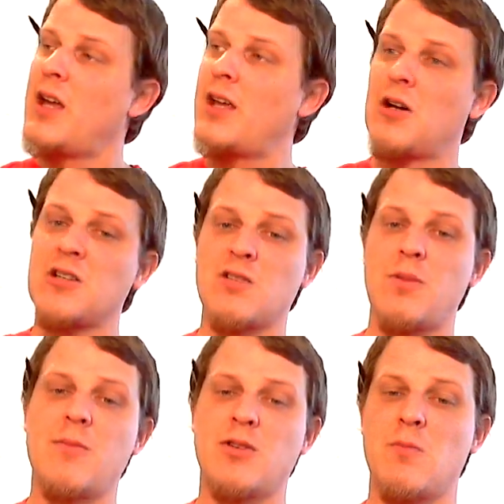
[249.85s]
and also
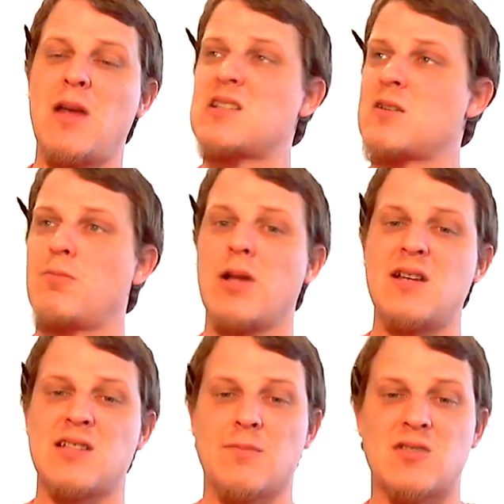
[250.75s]
be able to make some
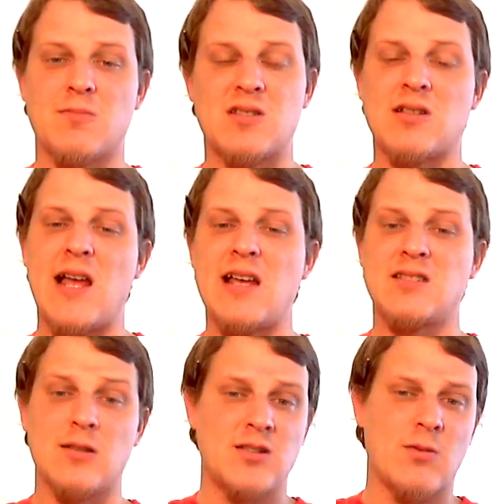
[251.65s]
plays on some
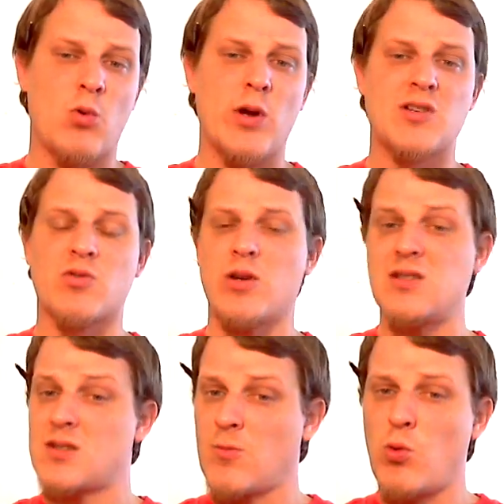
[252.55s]
slants and some quick
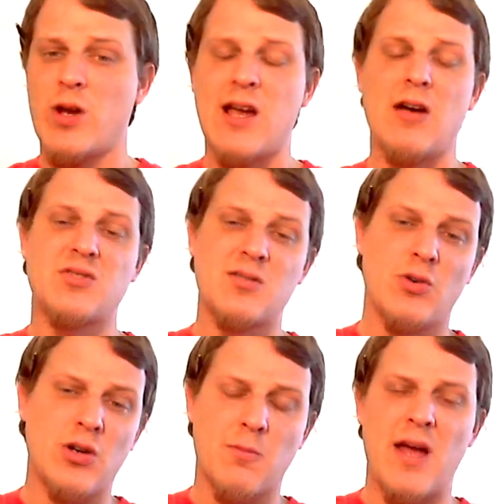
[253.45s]
screens, some quick outs,
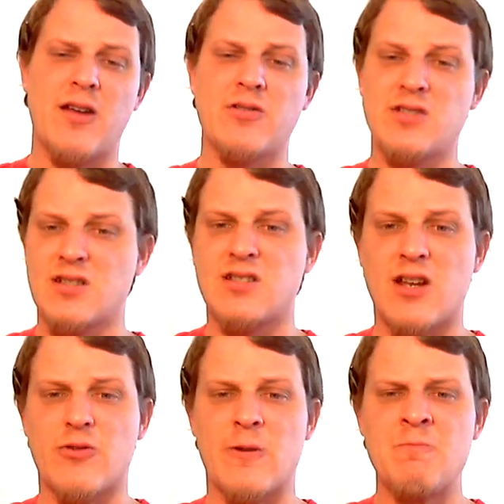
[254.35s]
some hook patterns,
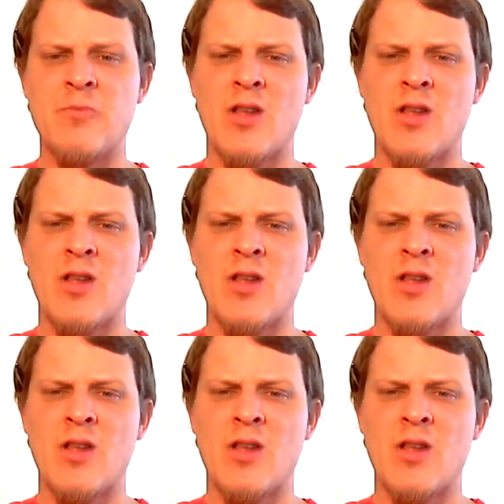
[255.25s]
etc.